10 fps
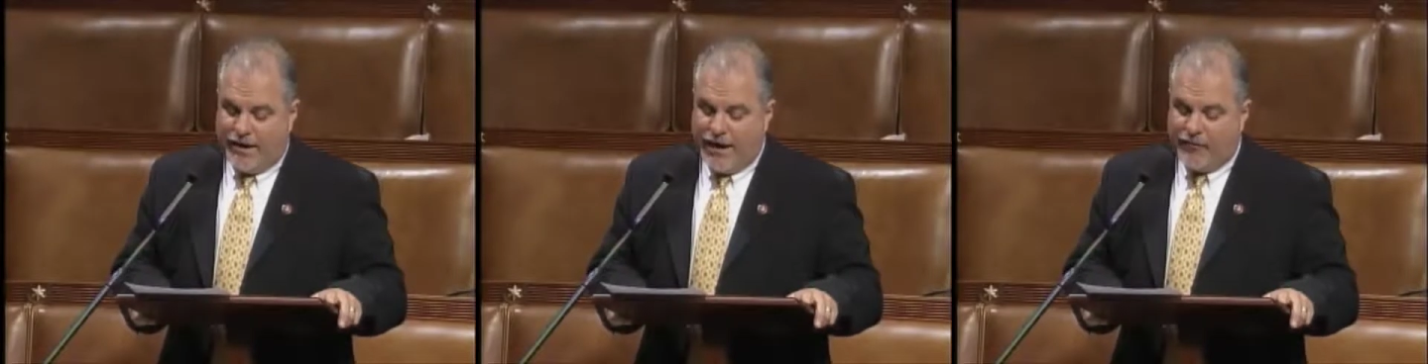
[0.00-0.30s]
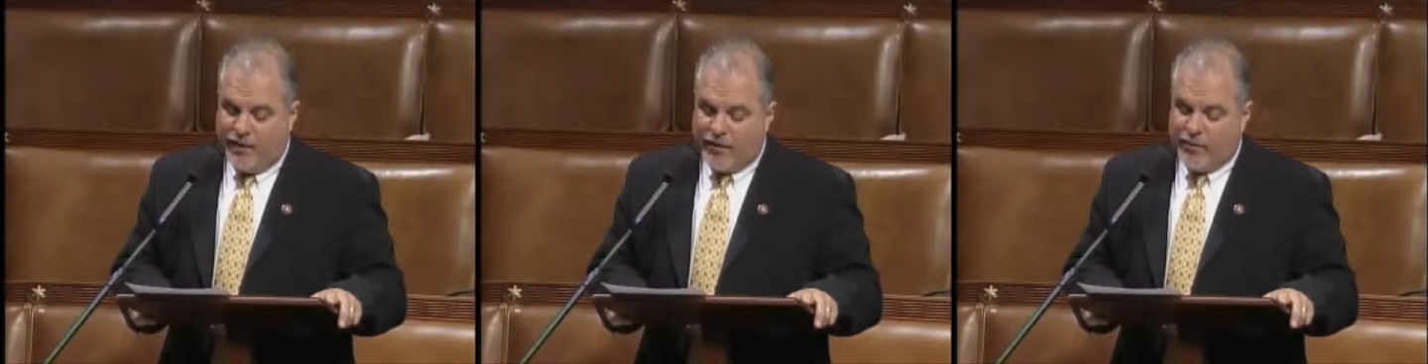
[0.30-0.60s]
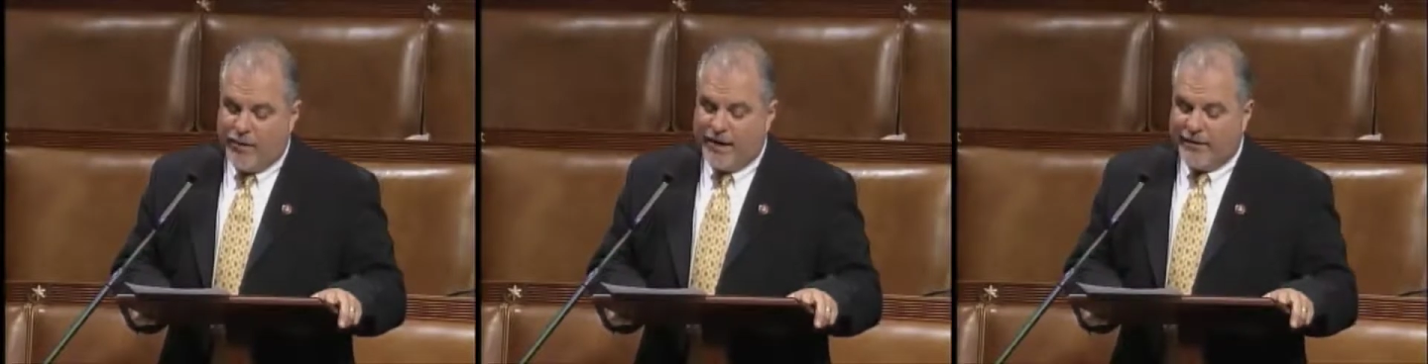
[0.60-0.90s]
and
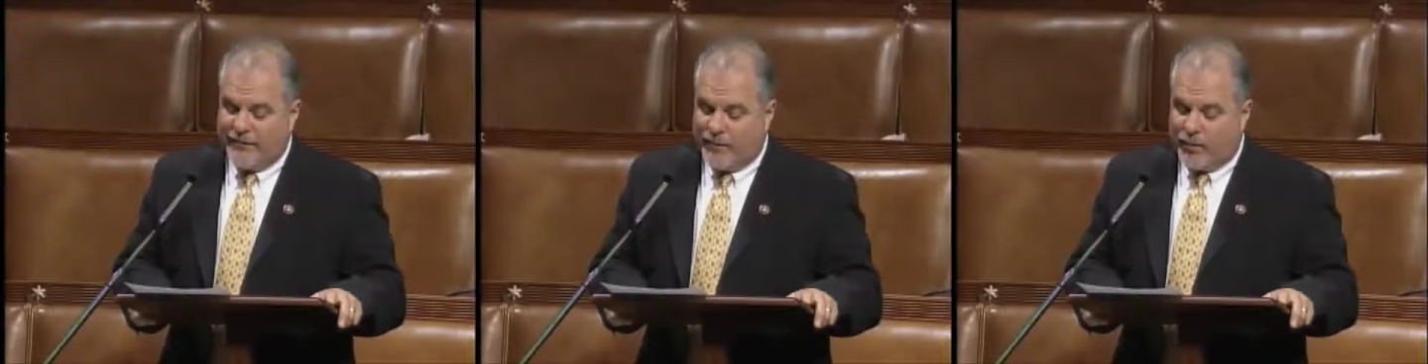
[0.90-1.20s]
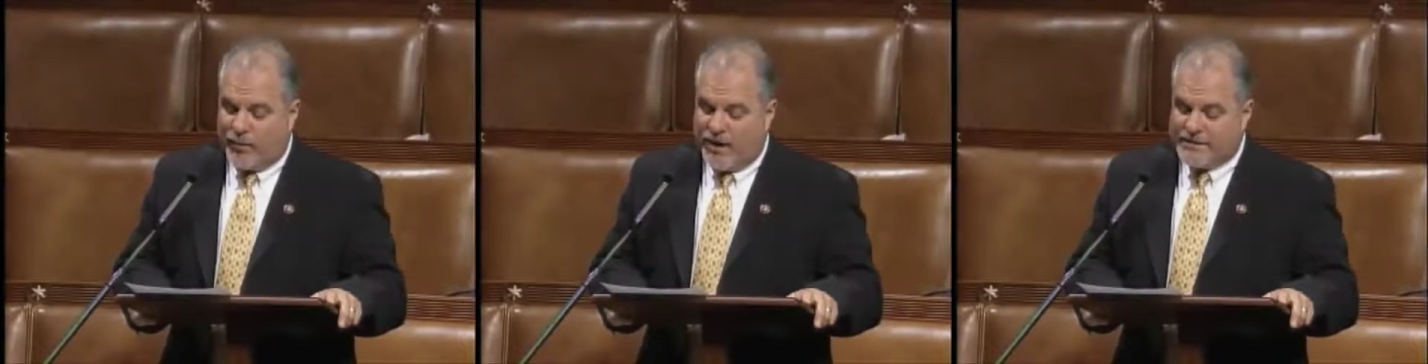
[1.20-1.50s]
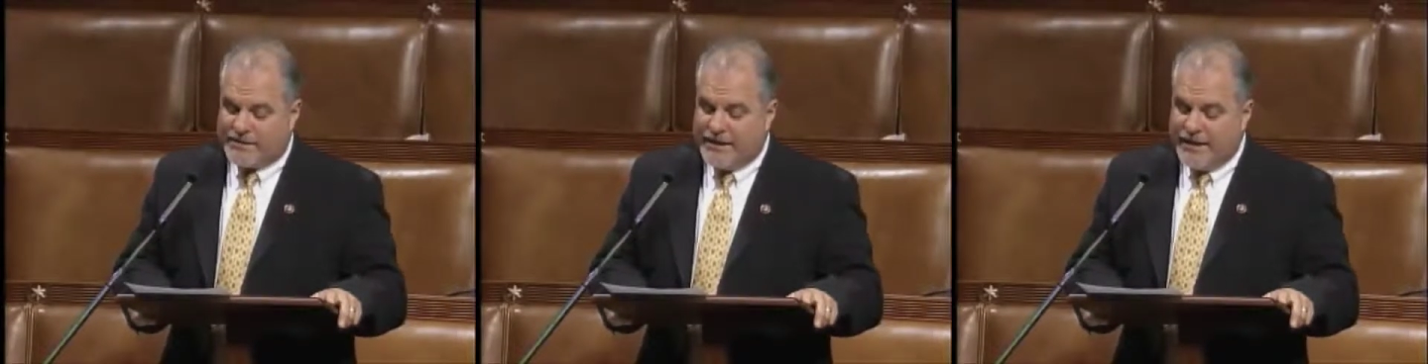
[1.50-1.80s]
record-breaking fuel
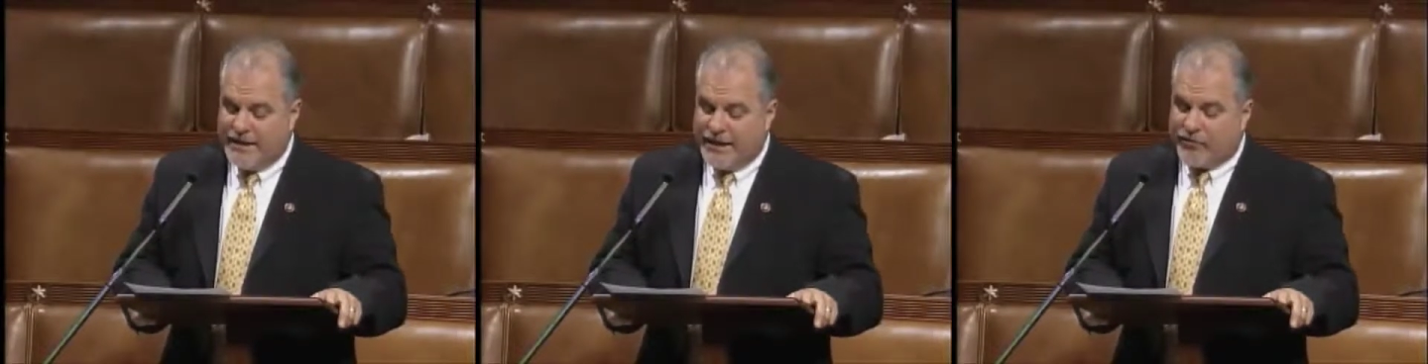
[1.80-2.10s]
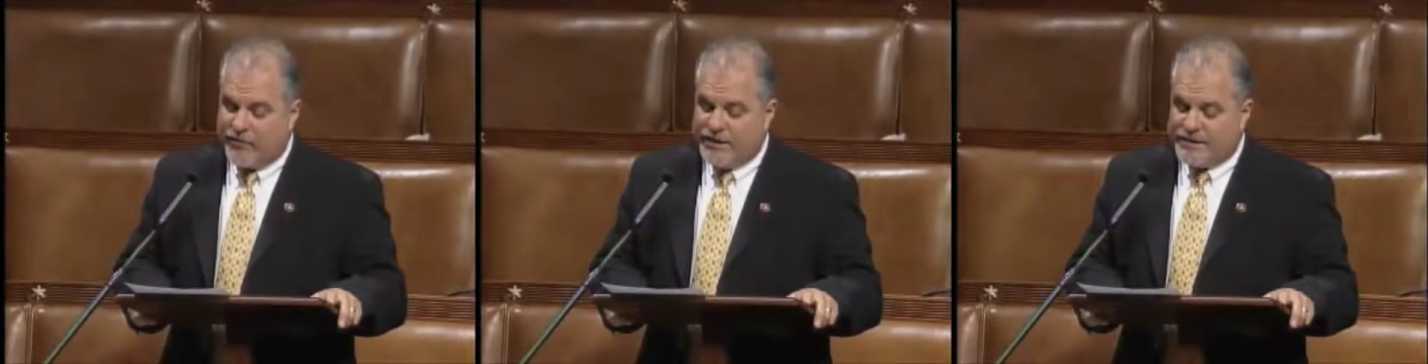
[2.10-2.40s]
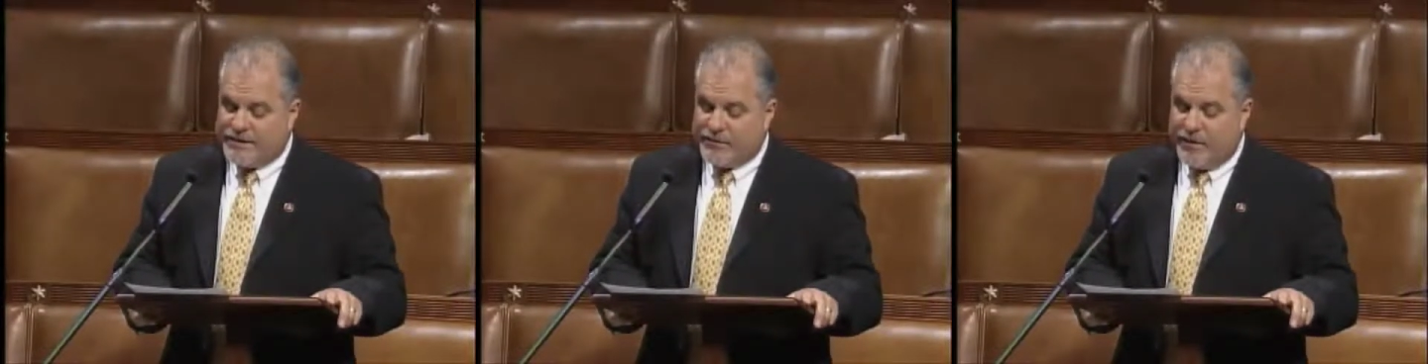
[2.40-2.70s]
price
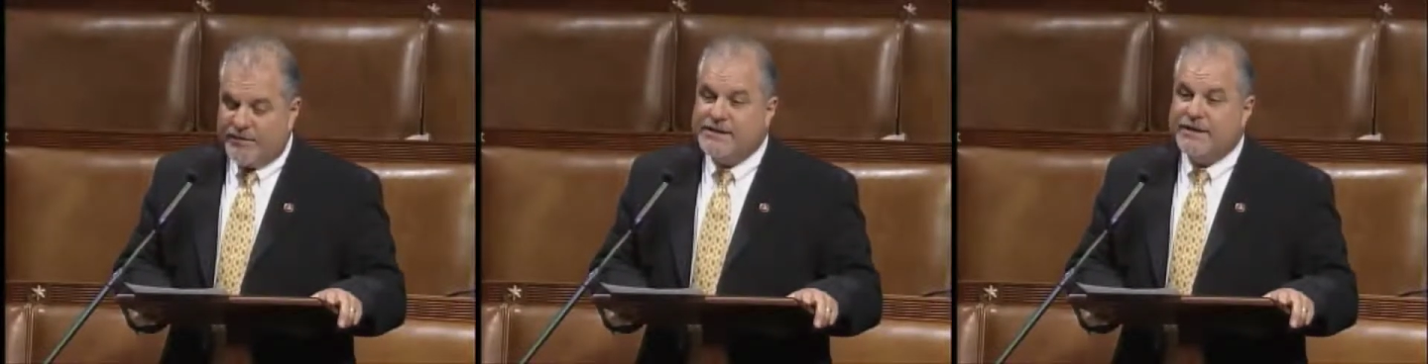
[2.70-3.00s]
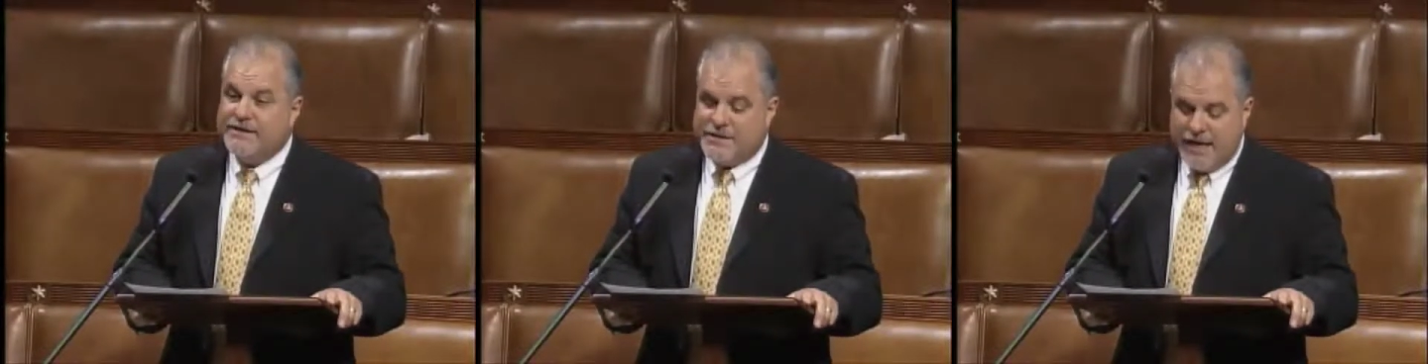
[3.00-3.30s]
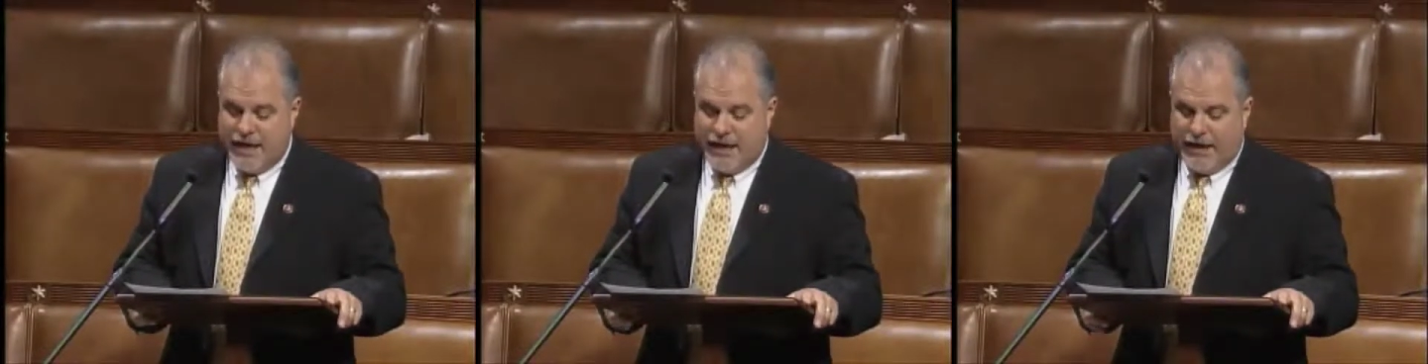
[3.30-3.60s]
increases we are seeing
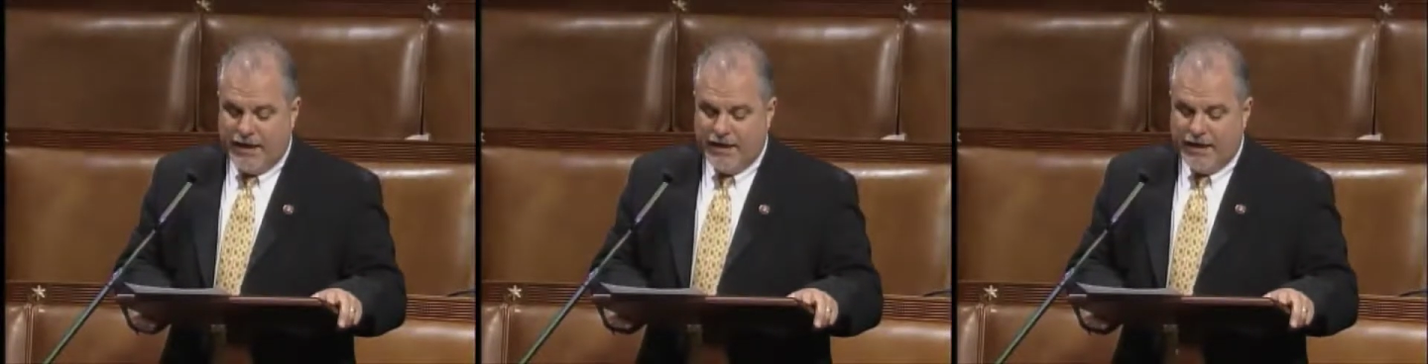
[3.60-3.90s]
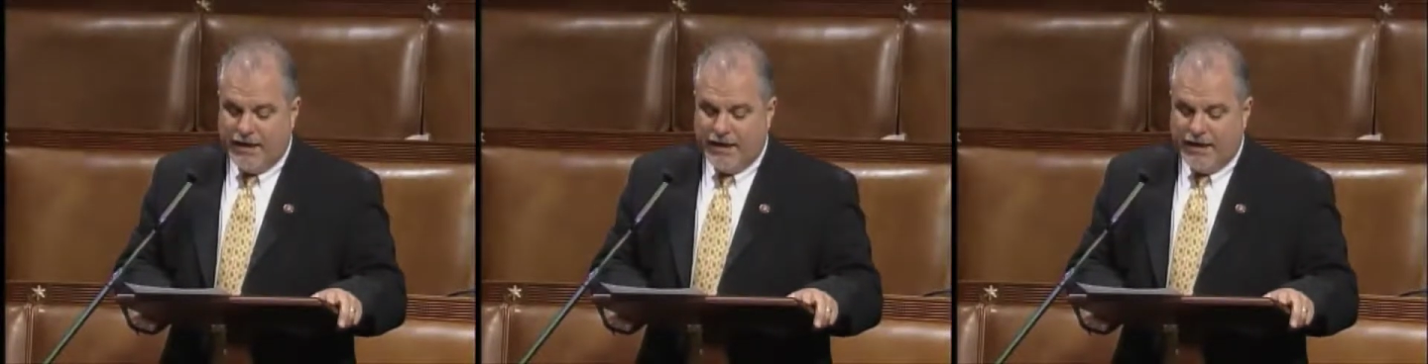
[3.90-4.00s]
today,